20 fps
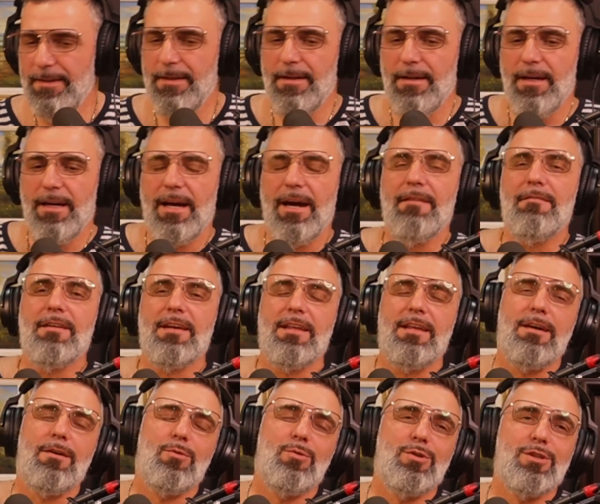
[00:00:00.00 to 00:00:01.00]

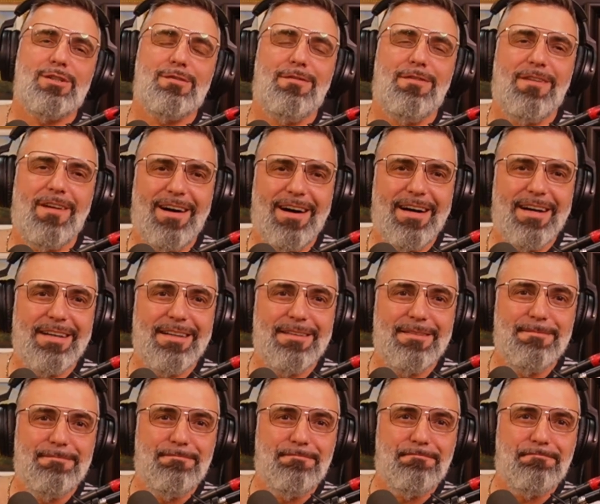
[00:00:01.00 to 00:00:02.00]
Everything was fine.
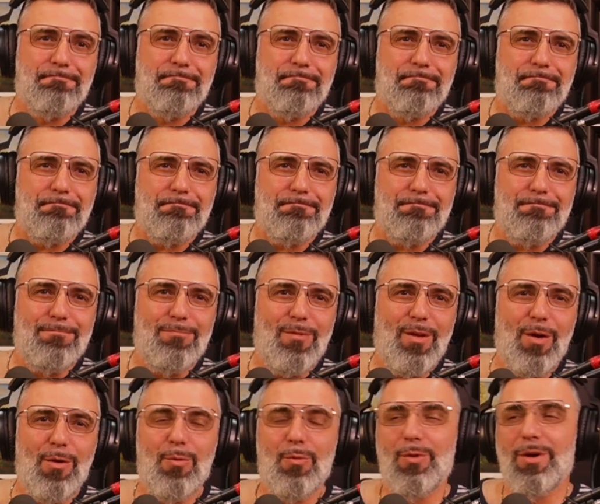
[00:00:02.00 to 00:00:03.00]

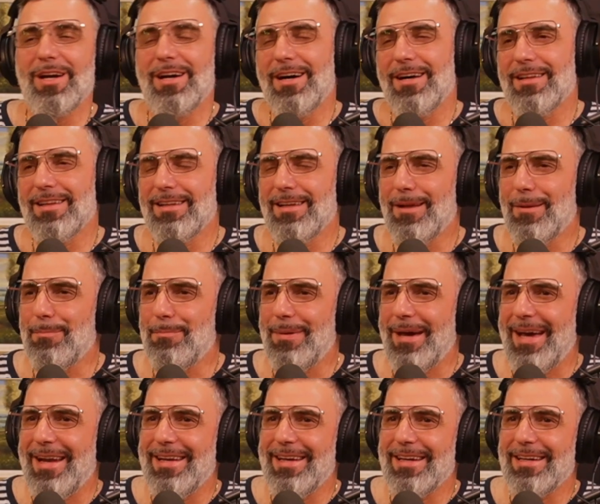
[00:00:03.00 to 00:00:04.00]
We got a little
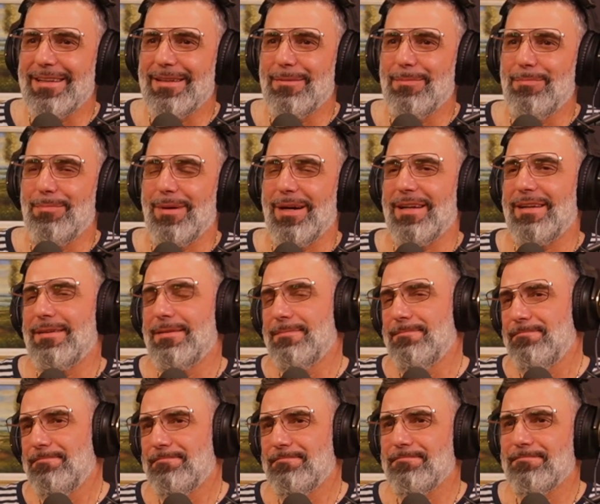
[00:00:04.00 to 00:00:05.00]
panicked, but
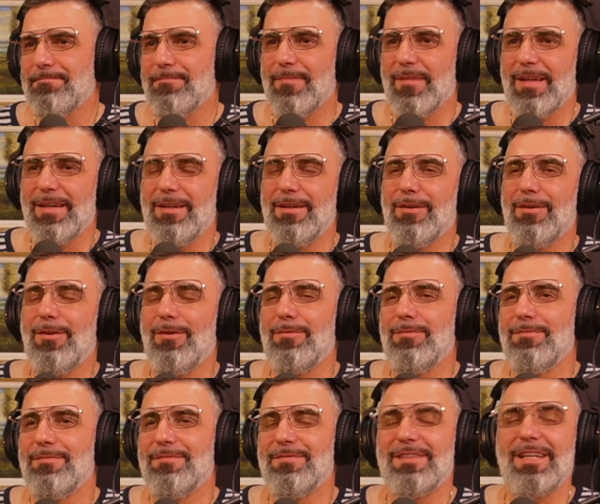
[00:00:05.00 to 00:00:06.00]

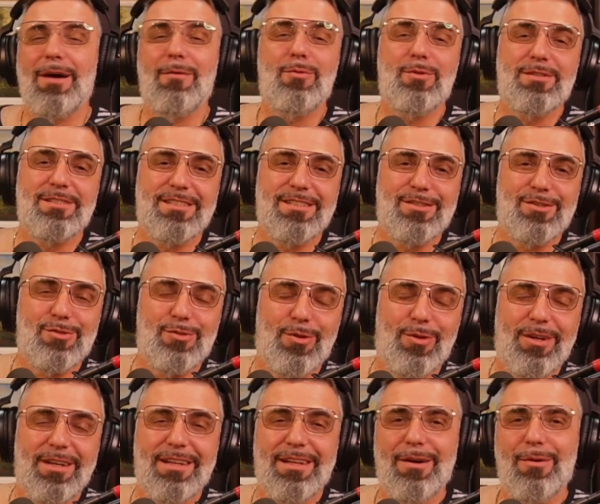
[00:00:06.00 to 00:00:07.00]
that was the
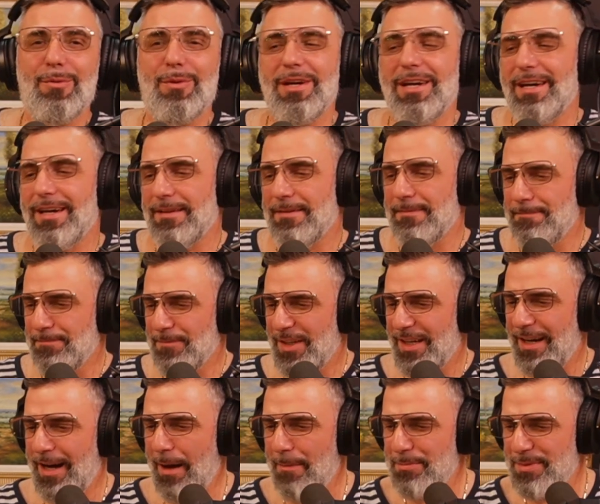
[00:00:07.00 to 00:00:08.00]
story that we had.
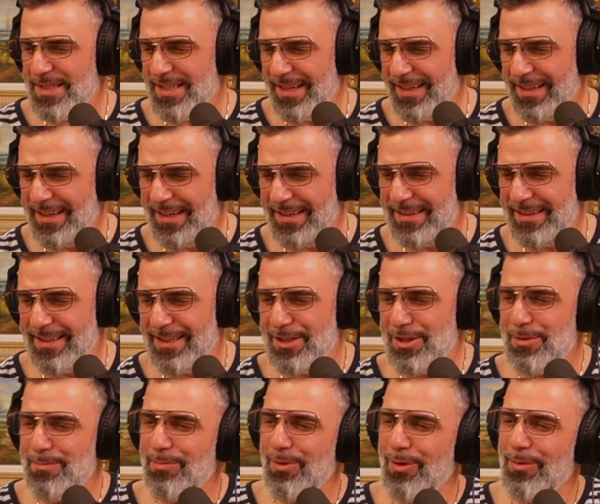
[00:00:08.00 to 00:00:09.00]
Cups, I got, she
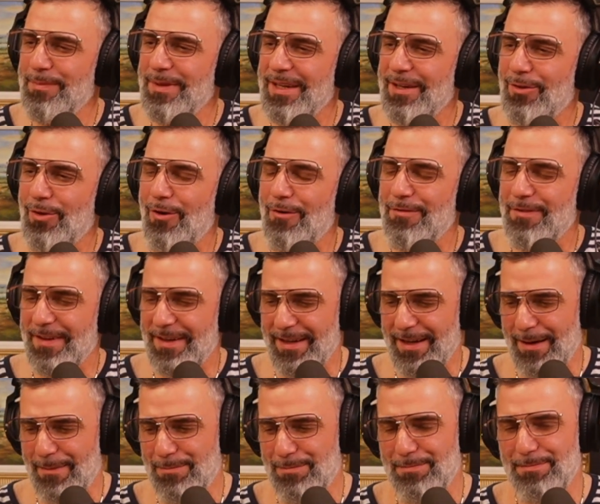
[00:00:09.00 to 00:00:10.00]
bought me a coffee
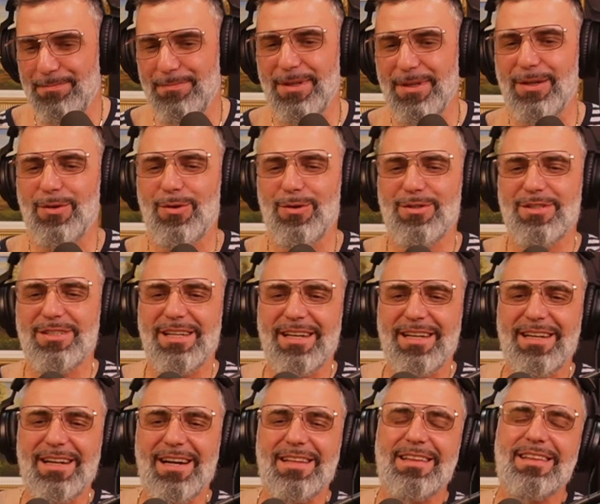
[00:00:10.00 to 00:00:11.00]
cup because I
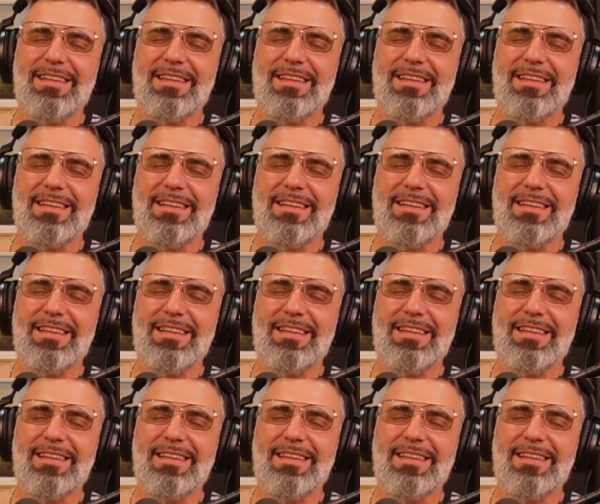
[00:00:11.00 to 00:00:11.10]
got,